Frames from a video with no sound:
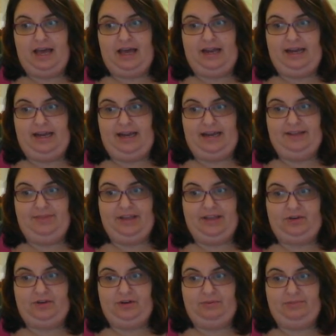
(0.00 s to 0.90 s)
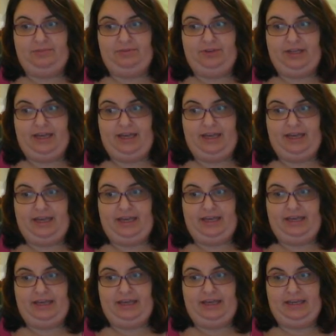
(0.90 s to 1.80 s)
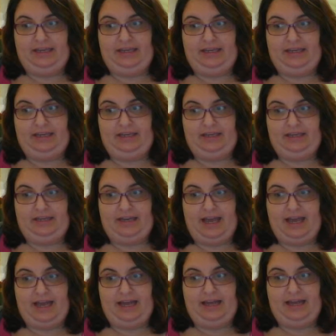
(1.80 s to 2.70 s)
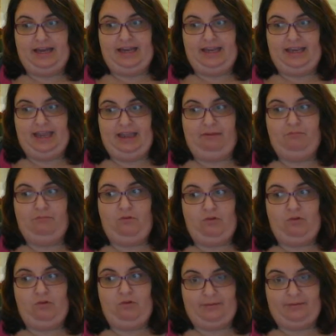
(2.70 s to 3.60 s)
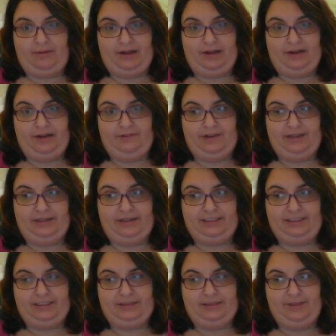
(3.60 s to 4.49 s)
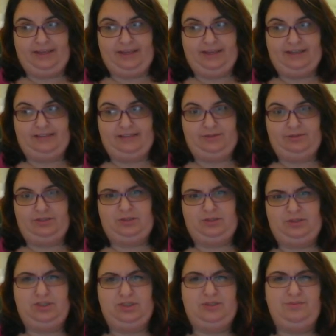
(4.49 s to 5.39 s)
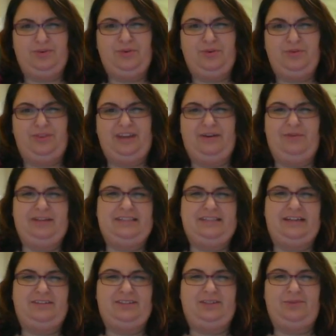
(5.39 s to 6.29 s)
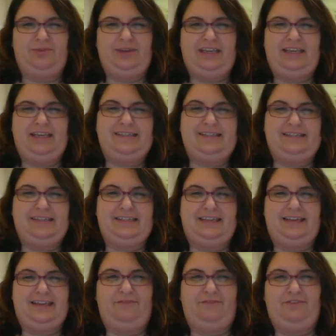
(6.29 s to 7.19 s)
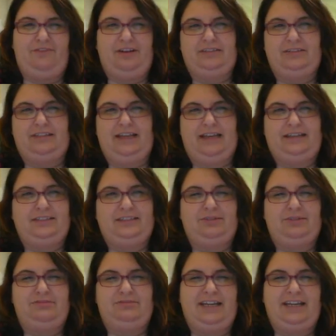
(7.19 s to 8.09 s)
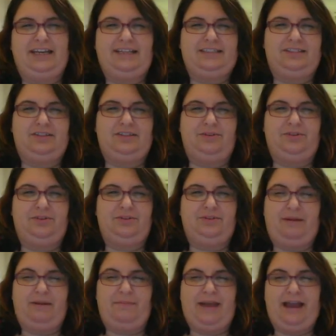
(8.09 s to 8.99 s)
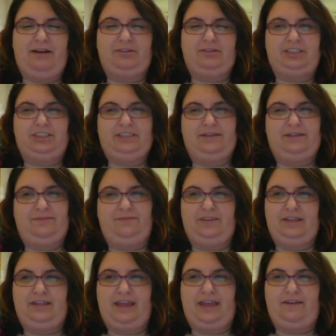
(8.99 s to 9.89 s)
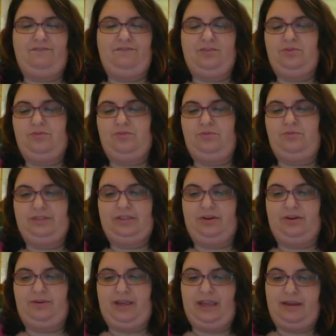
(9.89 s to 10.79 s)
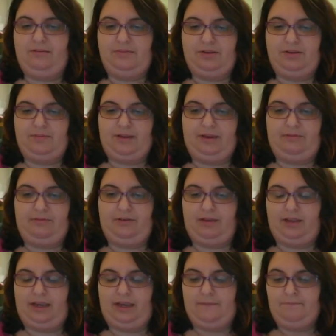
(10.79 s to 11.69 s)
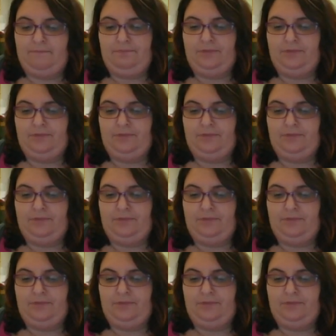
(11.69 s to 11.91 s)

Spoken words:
I had that creme brulee, and I ate more than a bite of it because it was so smooth and it went down so easy, and it felt like so nice going into my pouch. Didn't feel like food was going into me, really.